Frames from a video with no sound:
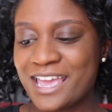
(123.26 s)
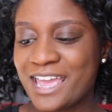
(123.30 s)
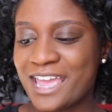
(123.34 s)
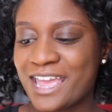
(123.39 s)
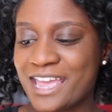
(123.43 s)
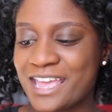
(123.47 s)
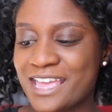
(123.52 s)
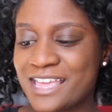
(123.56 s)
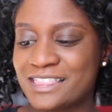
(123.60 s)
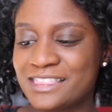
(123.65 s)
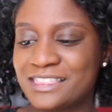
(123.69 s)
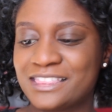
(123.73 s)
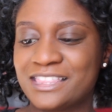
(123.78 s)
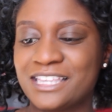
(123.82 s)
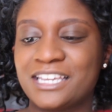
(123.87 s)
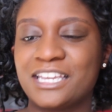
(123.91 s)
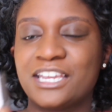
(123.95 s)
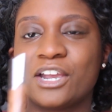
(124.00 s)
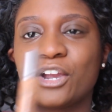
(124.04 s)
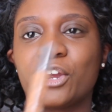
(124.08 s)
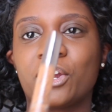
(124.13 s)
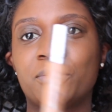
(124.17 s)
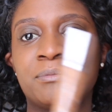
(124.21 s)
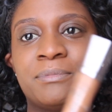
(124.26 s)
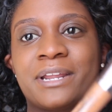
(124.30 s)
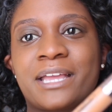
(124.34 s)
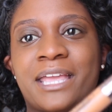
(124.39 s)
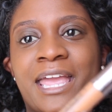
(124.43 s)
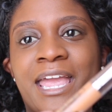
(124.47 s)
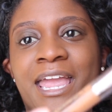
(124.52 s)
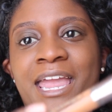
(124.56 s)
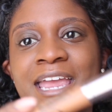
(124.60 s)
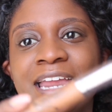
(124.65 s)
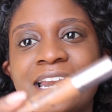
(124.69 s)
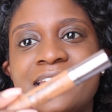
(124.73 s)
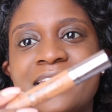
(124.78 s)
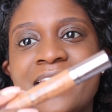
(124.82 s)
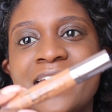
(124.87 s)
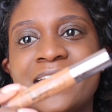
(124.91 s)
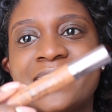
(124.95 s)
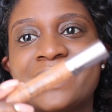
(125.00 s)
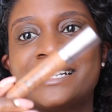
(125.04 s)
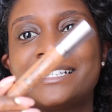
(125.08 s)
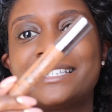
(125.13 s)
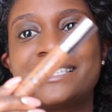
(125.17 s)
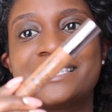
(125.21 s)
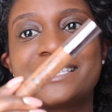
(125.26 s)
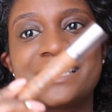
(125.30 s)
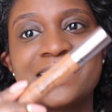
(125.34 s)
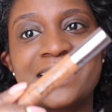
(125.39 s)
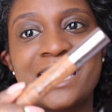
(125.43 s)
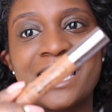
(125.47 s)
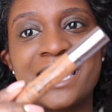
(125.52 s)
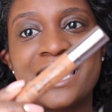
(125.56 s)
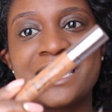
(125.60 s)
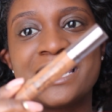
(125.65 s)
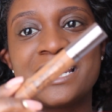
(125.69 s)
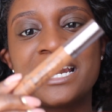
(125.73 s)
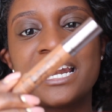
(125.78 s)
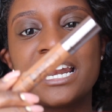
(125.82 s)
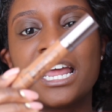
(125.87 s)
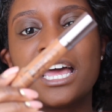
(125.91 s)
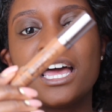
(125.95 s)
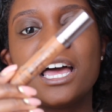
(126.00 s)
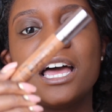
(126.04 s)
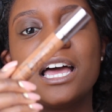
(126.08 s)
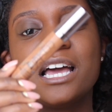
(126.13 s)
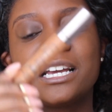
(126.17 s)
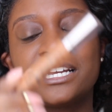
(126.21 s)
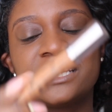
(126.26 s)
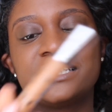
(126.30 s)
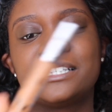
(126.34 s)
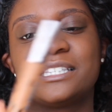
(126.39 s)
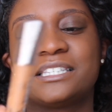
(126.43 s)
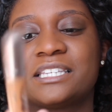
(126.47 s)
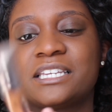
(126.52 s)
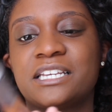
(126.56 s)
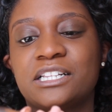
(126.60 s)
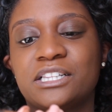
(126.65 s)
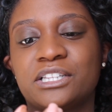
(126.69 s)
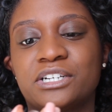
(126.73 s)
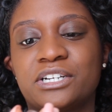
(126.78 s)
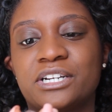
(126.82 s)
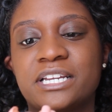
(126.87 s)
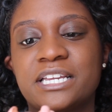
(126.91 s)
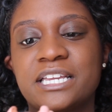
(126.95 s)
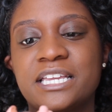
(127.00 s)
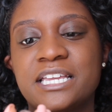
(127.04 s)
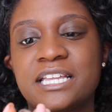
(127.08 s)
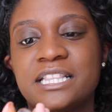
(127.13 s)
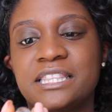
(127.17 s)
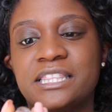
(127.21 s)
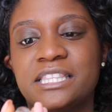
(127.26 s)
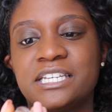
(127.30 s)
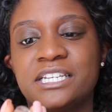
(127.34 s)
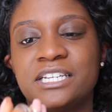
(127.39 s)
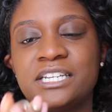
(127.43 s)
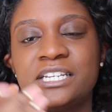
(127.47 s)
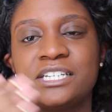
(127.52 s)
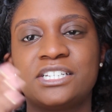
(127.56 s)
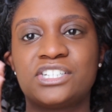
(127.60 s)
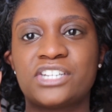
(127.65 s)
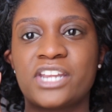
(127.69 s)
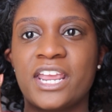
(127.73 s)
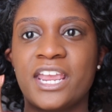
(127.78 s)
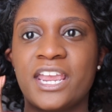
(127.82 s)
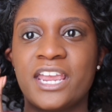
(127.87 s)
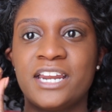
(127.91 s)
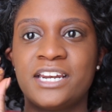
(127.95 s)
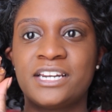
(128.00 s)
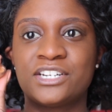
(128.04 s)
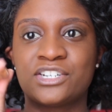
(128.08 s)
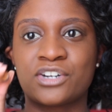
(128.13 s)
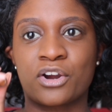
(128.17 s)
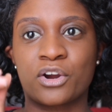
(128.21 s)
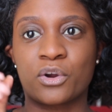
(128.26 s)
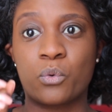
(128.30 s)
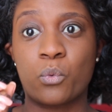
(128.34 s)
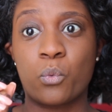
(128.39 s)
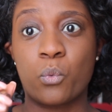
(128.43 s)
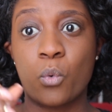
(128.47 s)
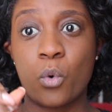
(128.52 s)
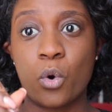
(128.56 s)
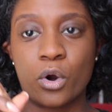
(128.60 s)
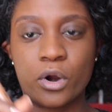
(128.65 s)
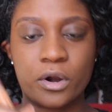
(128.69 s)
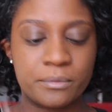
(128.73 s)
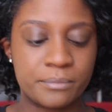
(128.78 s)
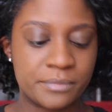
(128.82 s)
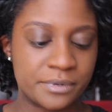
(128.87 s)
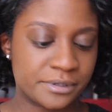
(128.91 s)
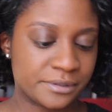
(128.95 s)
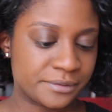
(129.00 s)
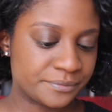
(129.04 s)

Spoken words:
and the Urban Decay Naked Skin Concealer in the shade Dark Warm.